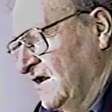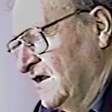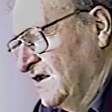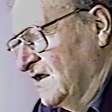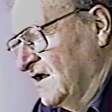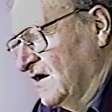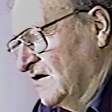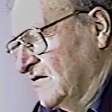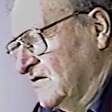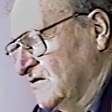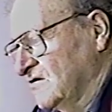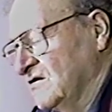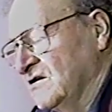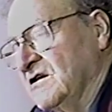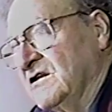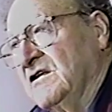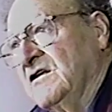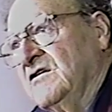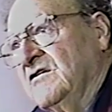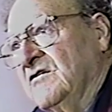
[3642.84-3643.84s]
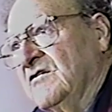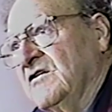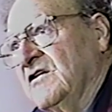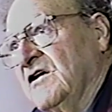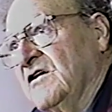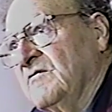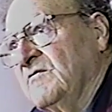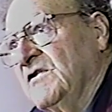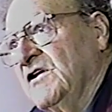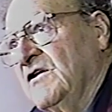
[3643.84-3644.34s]
Harry said, can you
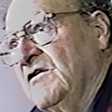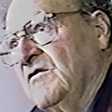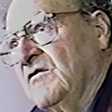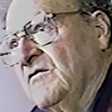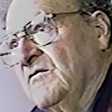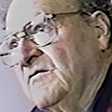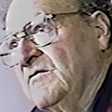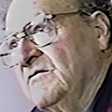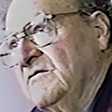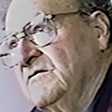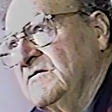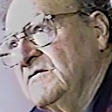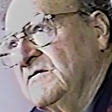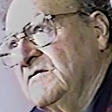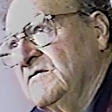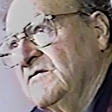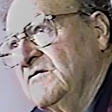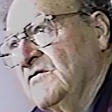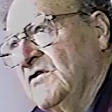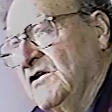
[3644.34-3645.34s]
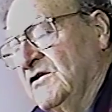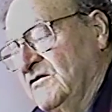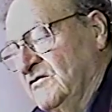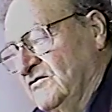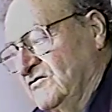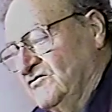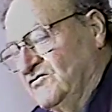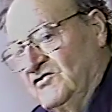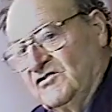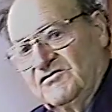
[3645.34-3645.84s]
take me home? Well, you
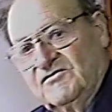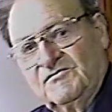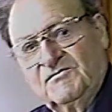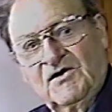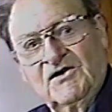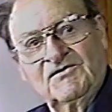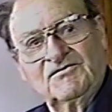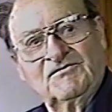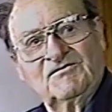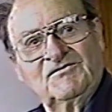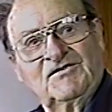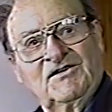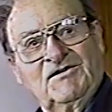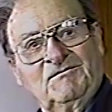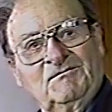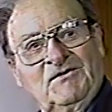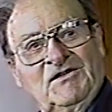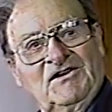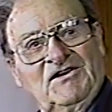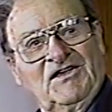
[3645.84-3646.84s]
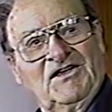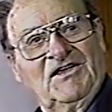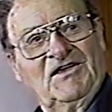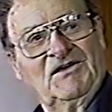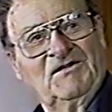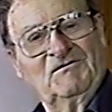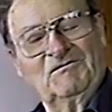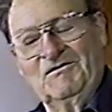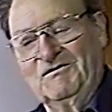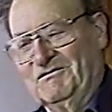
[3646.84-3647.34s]
just might as well hit me in the
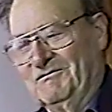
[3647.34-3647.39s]
head with a